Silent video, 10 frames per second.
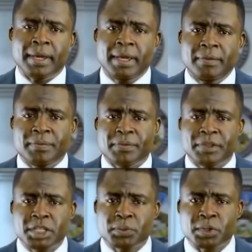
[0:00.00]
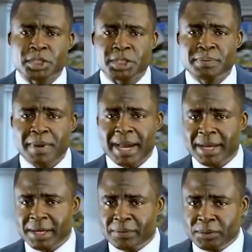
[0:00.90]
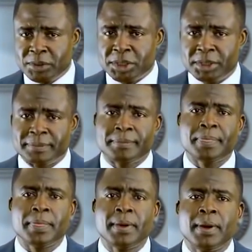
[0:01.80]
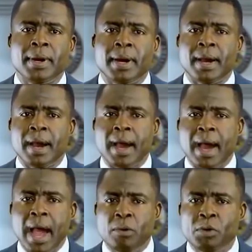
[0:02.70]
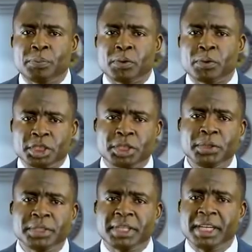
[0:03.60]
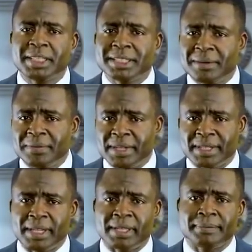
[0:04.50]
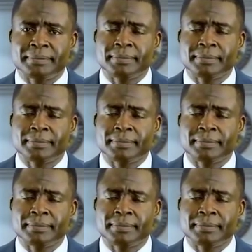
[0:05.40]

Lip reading: If this was my revolution, I will prosecute it differently.